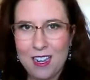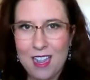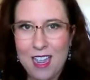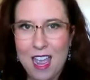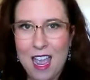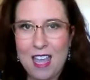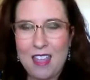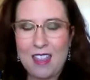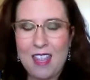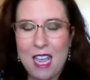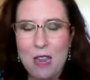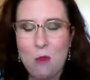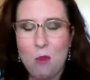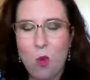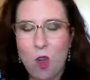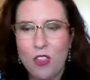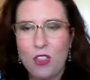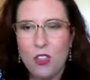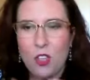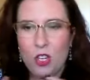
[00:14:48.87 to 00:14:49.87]
And they
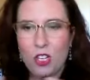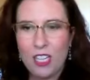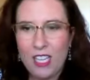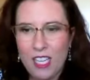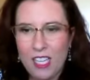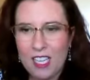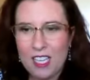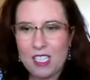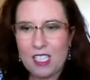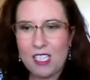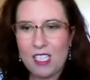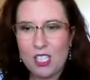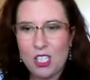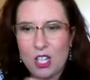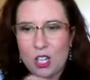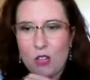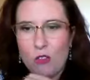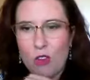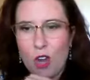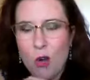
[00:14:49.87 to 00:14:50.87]
want their kids
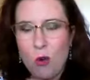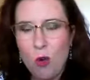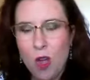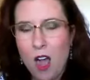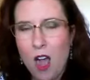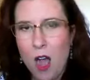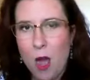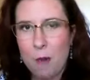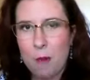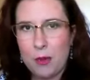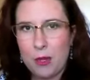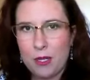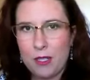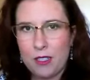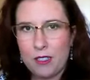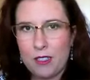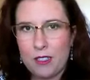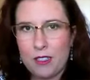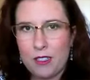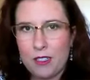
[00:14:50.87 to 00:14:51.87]
to grow up
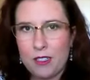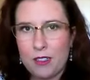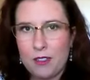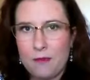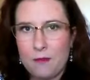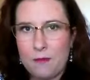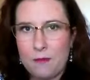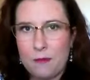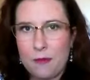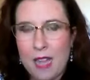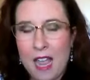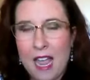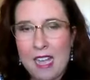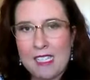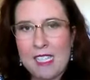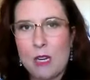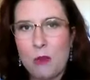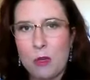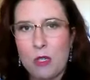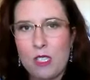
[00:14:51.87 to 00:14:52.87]

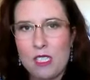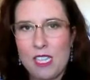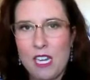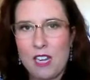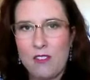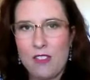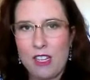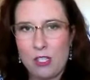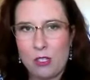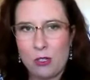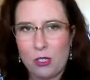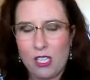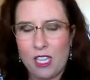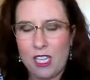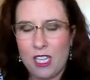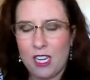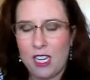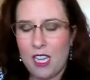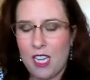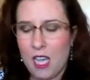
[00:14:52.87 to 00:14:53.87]
as a real estate investor's
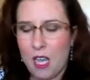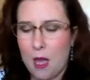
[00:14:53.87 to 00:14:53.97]
kid.